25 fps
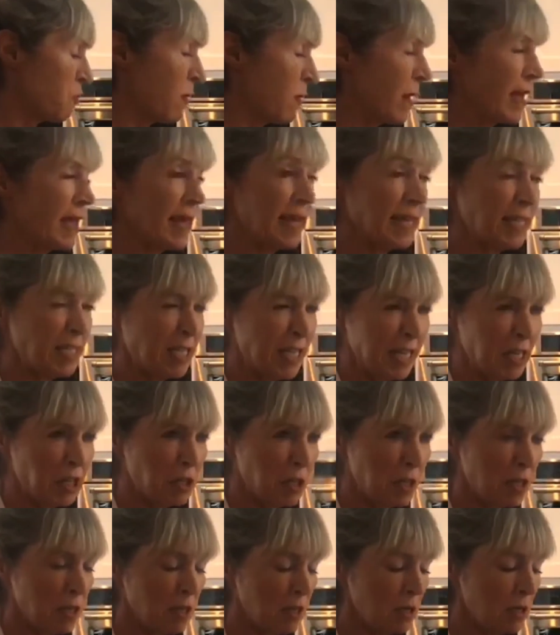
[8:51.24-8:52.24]
great
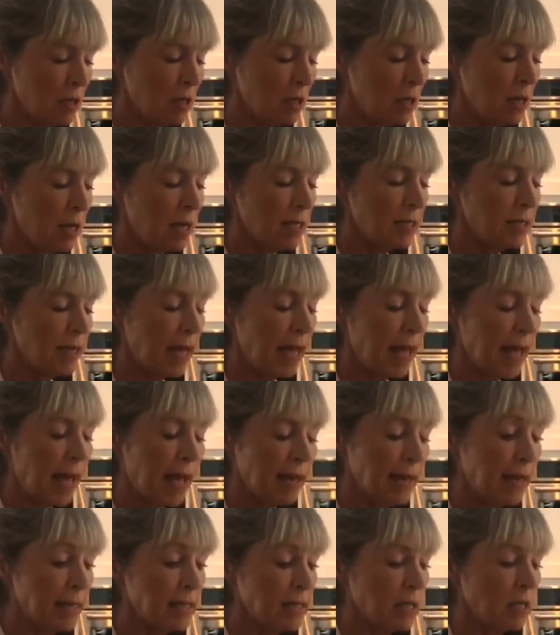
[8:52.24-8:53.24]
addition to
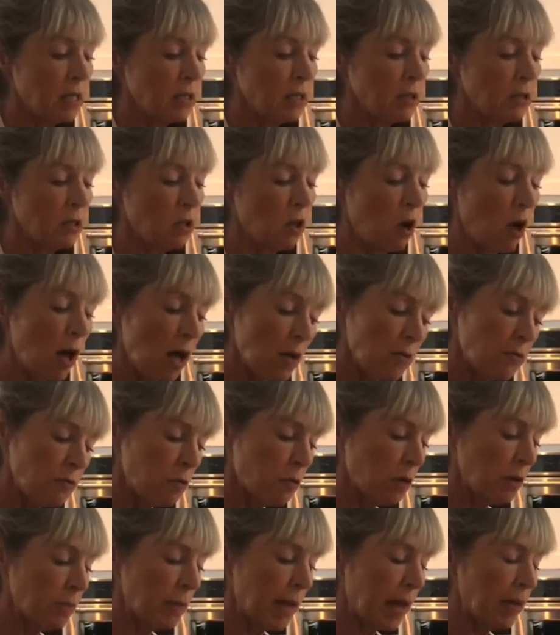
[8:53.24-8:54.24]
add as a log
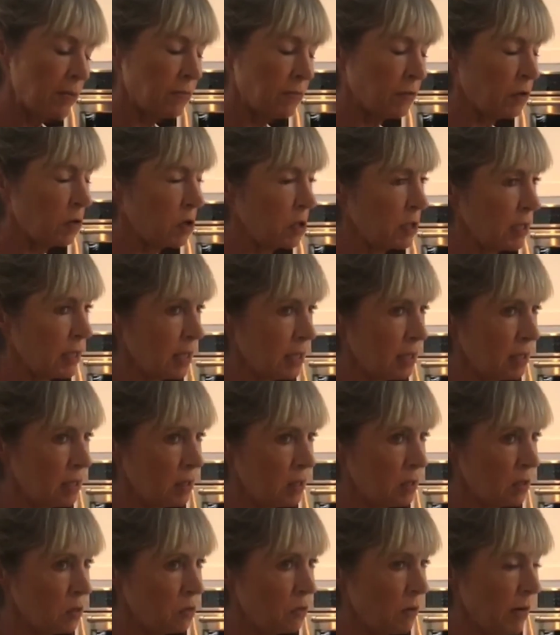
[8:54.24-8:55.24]
format
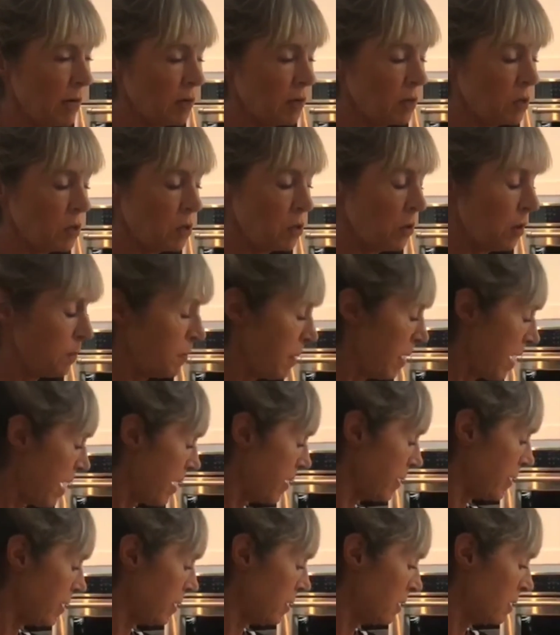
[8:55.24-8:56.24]
versus trying to do a
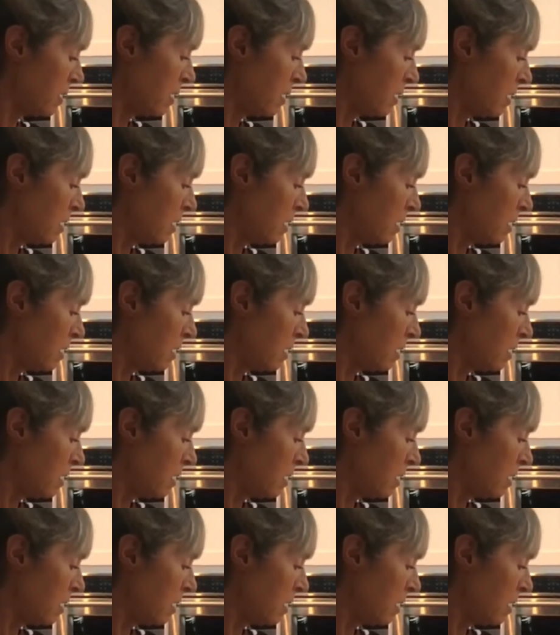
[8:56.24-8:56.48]
patty.